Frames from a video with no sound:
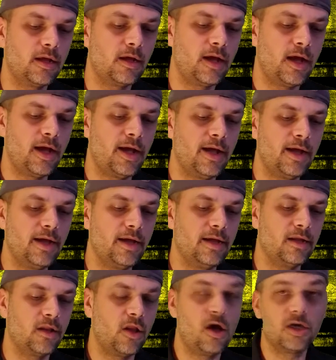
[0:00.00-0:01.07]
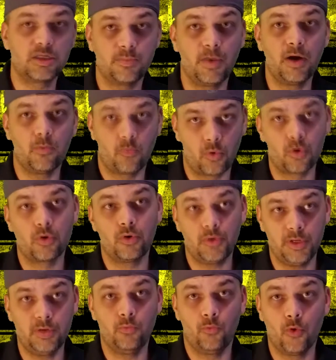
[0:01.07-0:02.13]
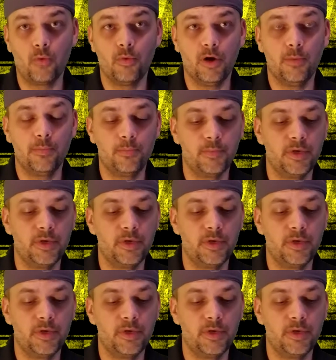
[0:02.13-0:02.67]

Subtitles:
I lost my World in warm-up